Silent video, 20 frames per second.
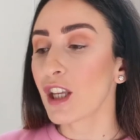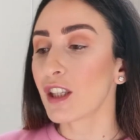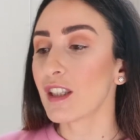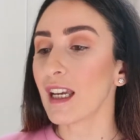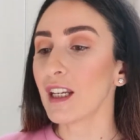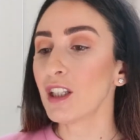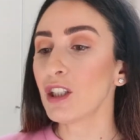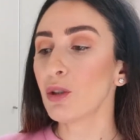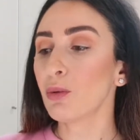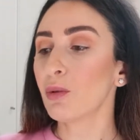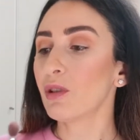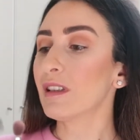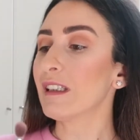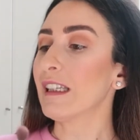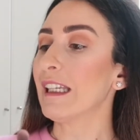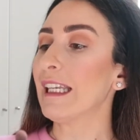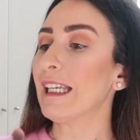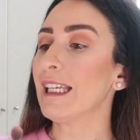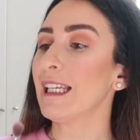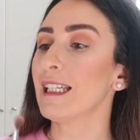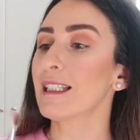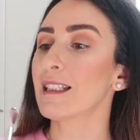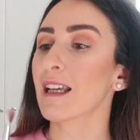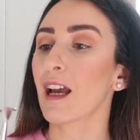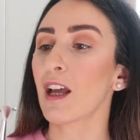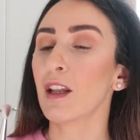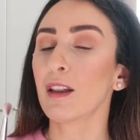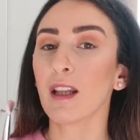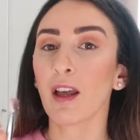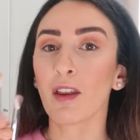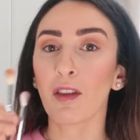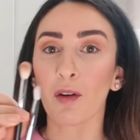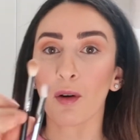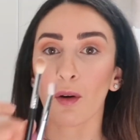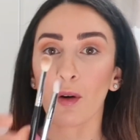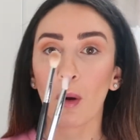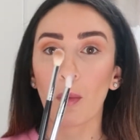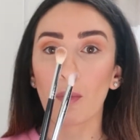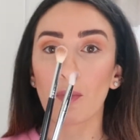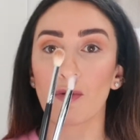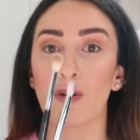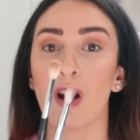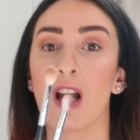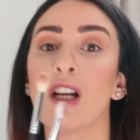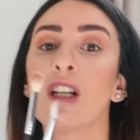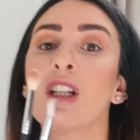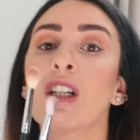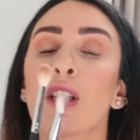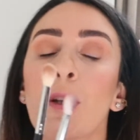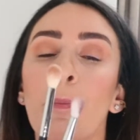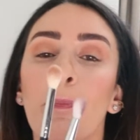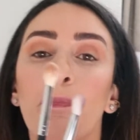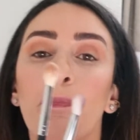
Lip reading: then you will need another brush.